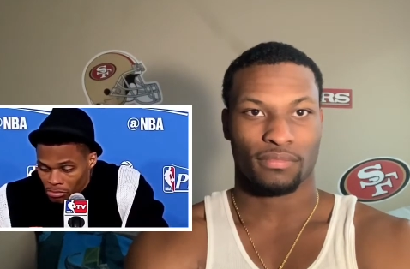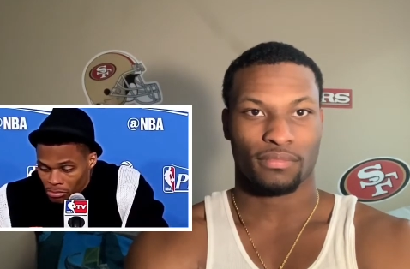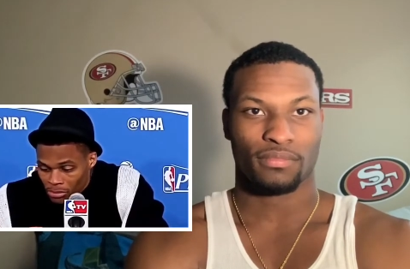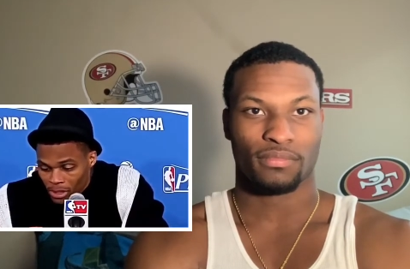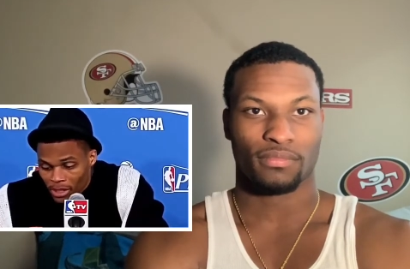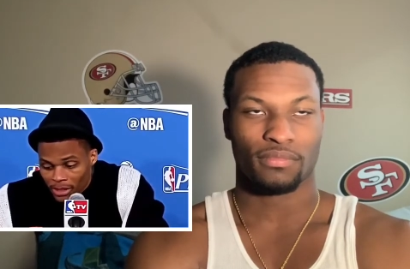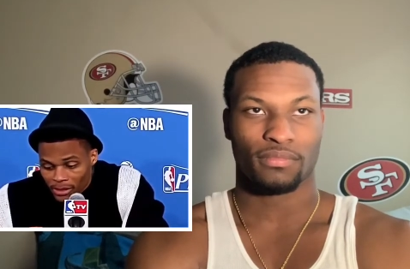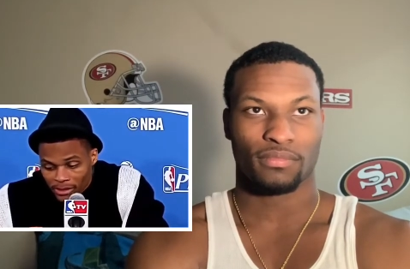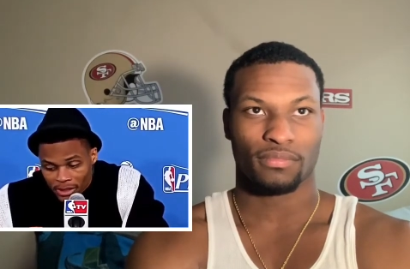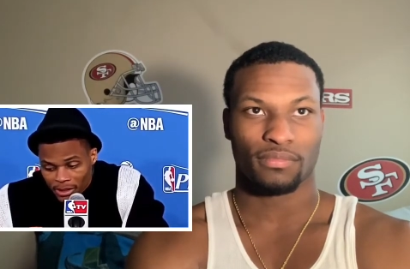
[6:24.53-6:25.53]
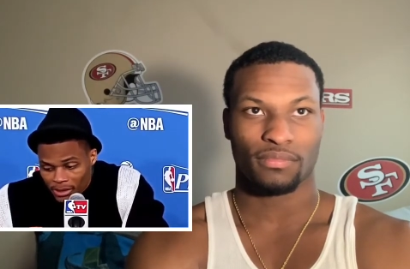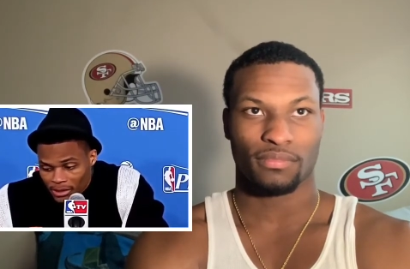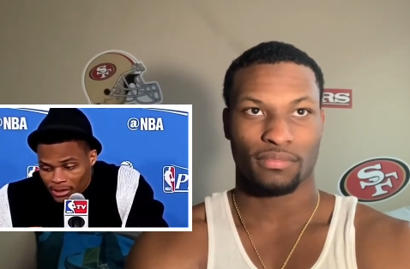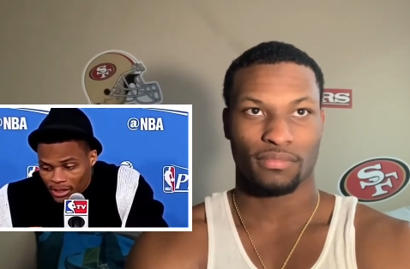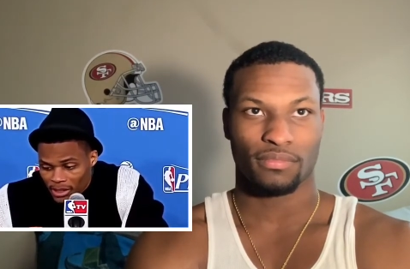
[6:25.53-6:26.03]
Speaker 1: what was going through your mind? He
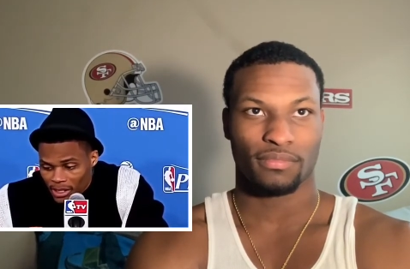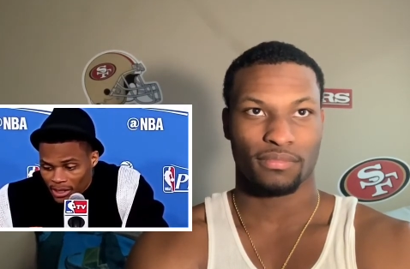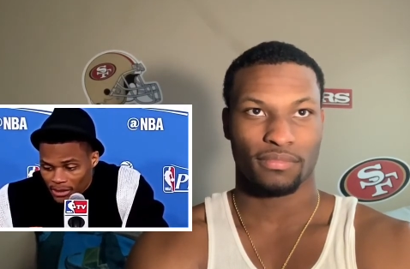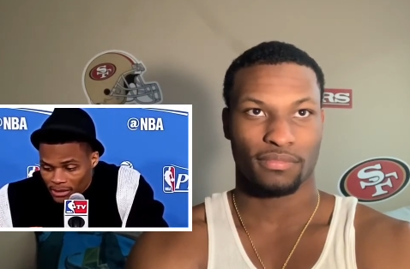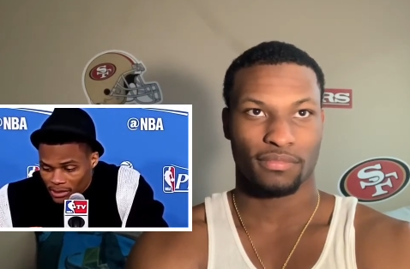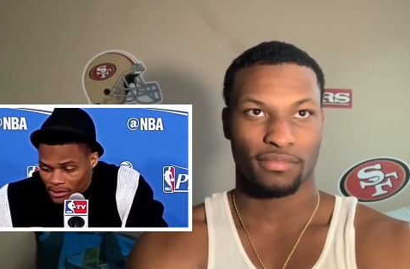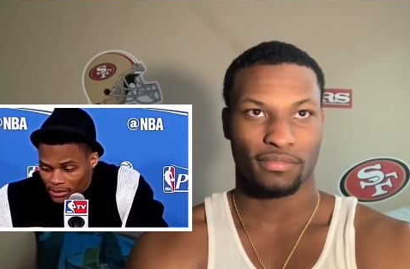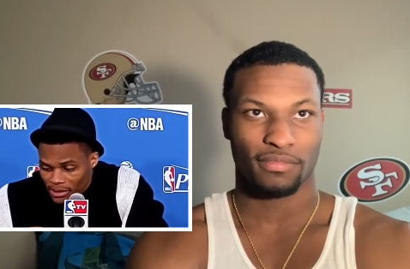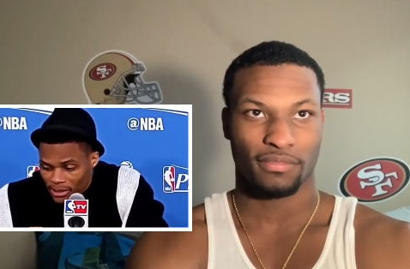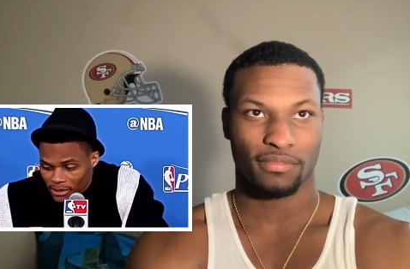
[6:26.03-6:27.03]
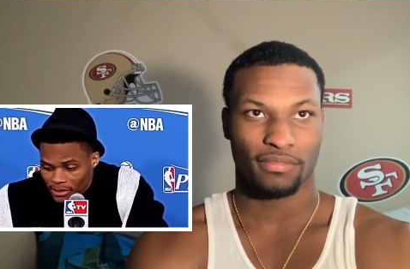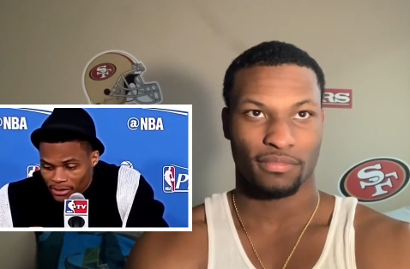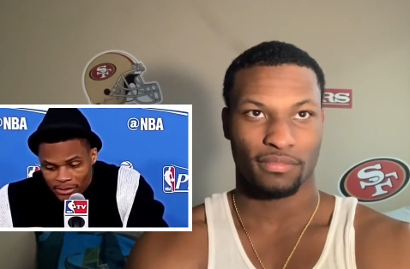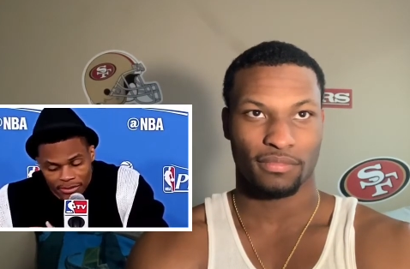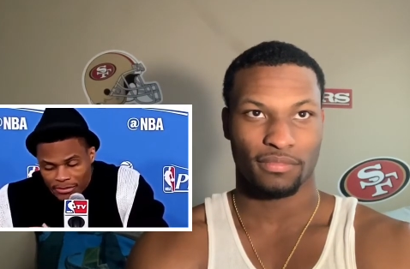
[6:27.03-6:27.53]
said a lot. He was there,
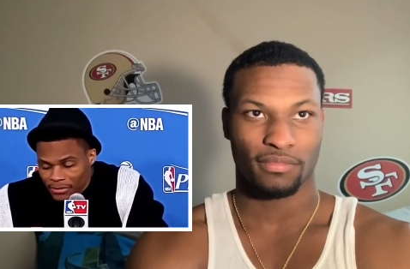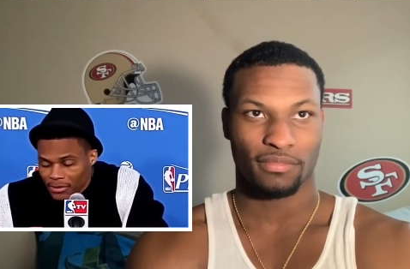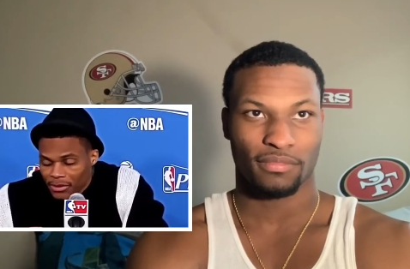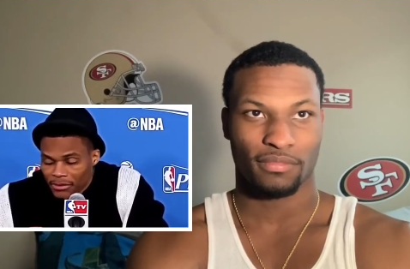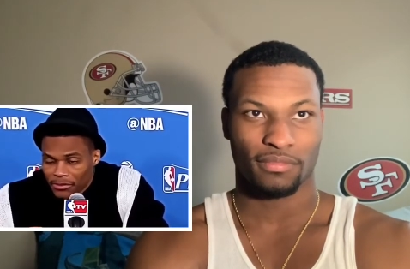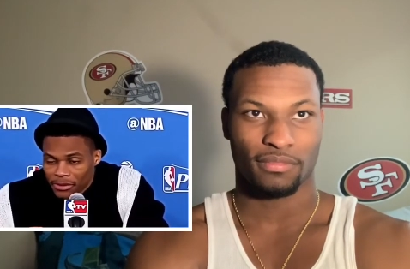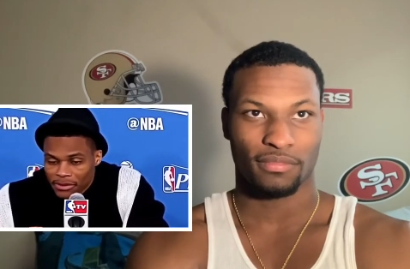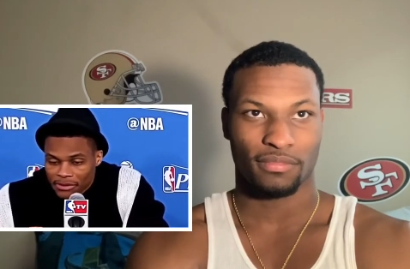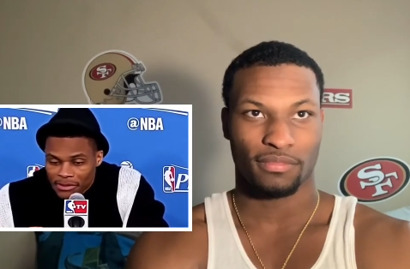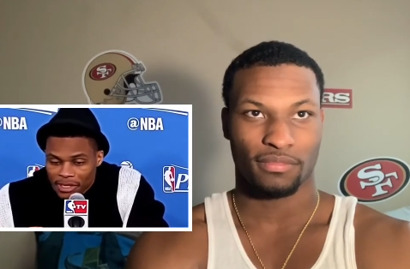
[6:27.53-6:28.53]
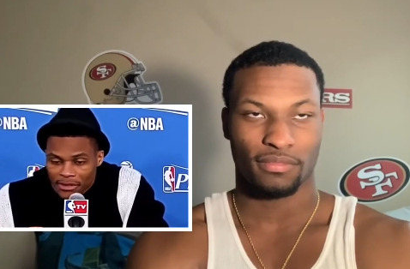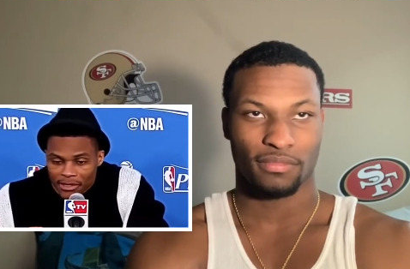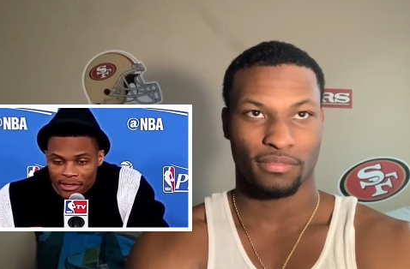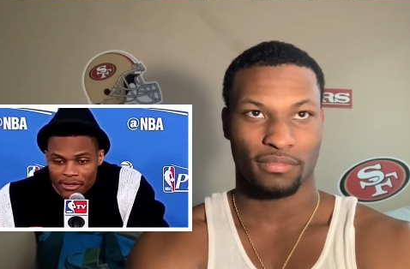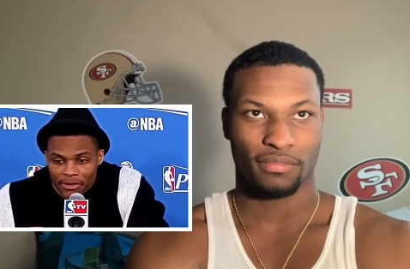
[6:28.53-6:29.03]
you know. But now he
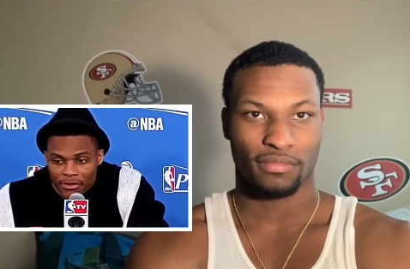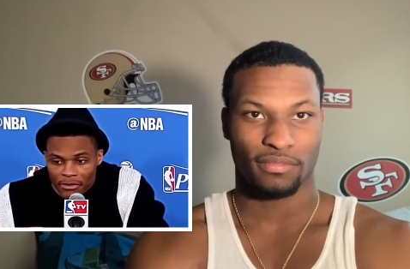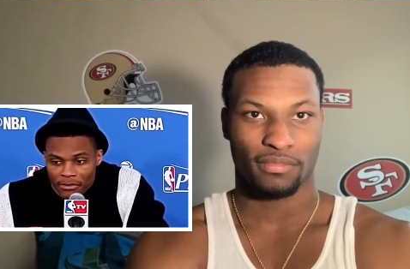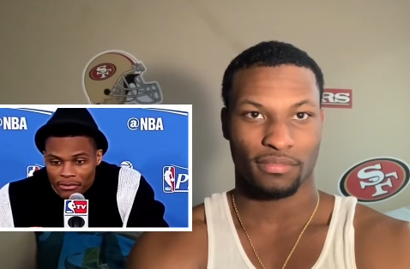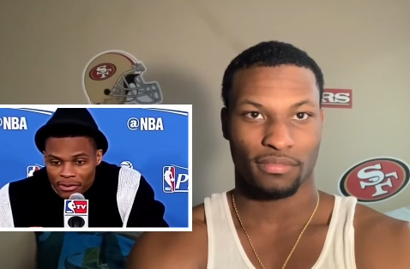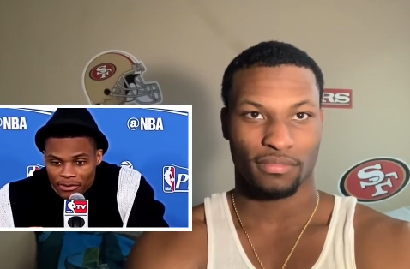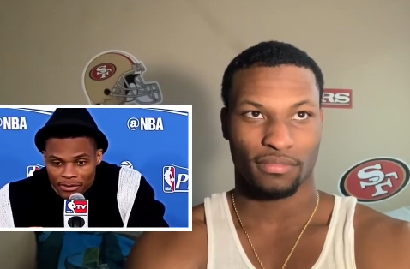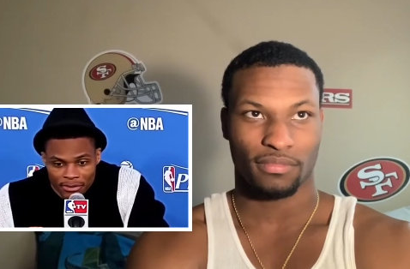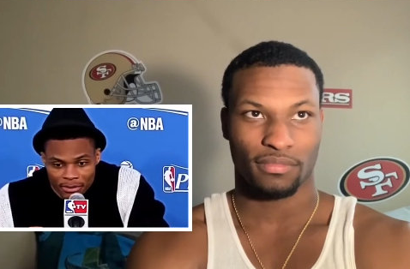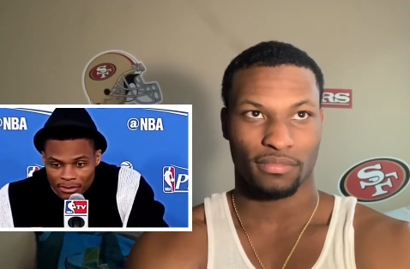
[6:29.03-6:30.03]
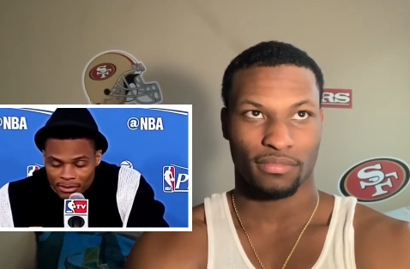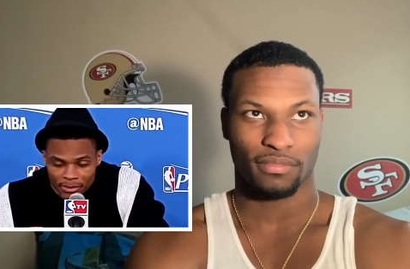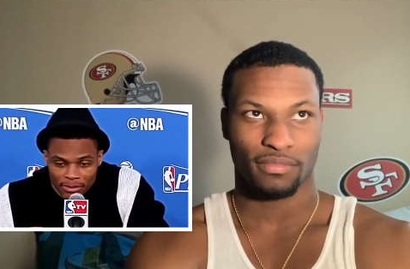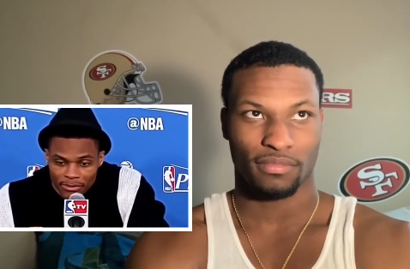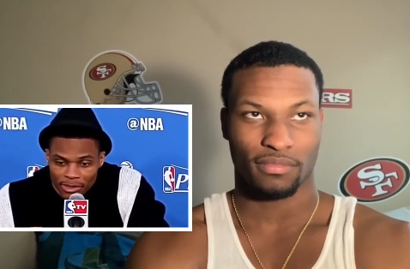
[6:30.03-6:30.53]
gets to go home and
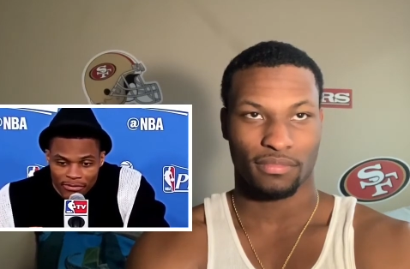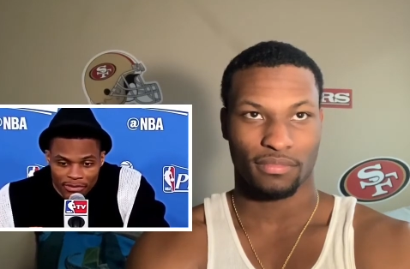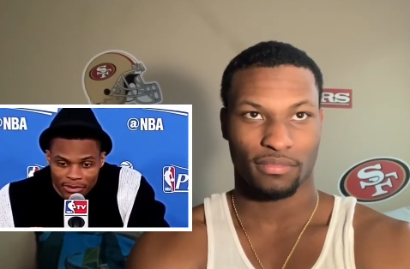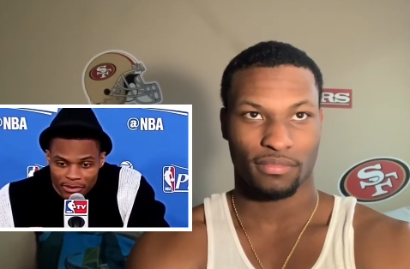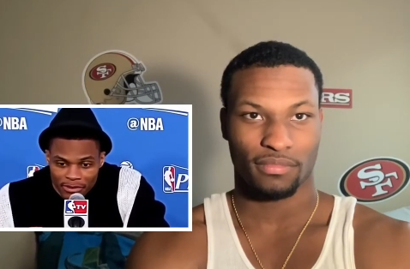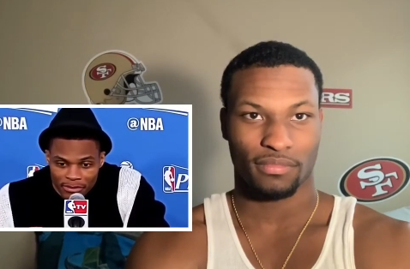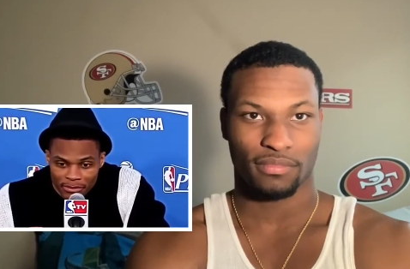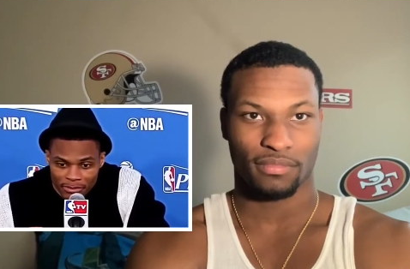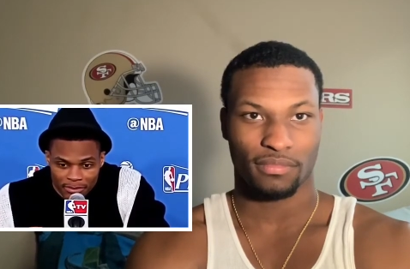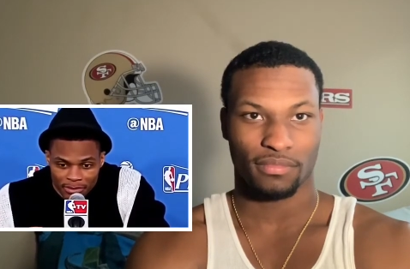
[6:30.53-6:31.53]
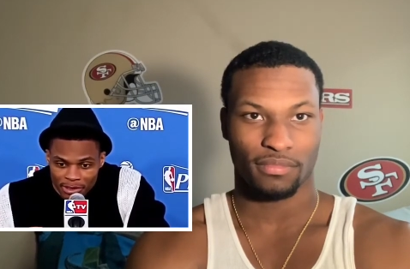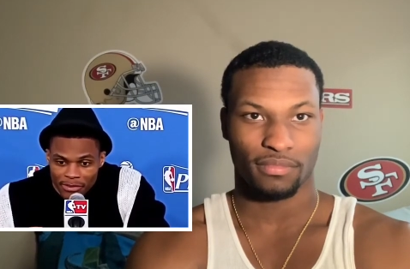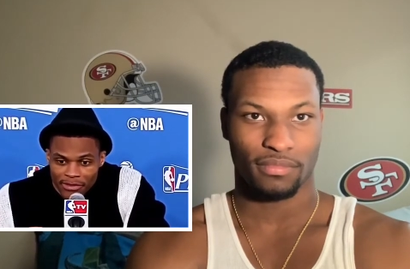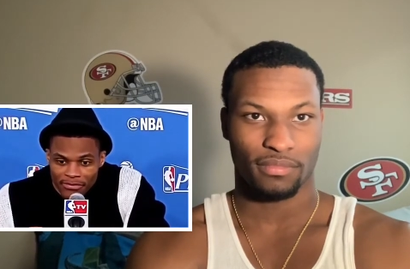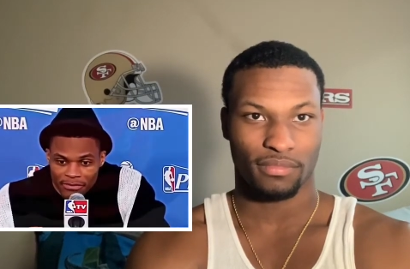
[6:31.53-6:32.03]
do whatever he needs to do. Be
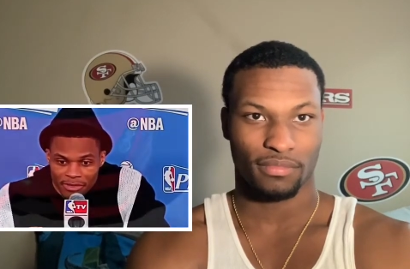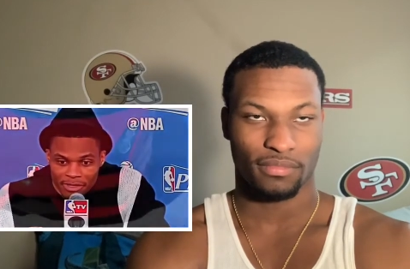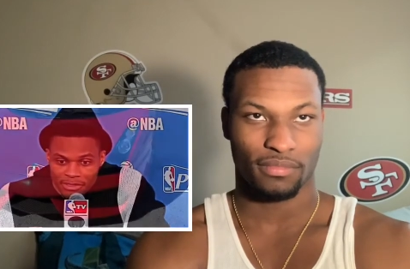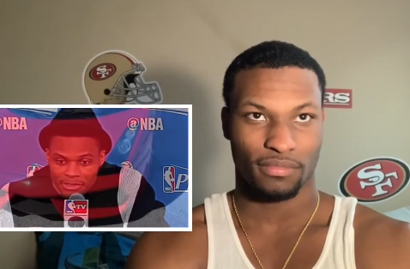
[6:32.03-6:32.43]
ready for next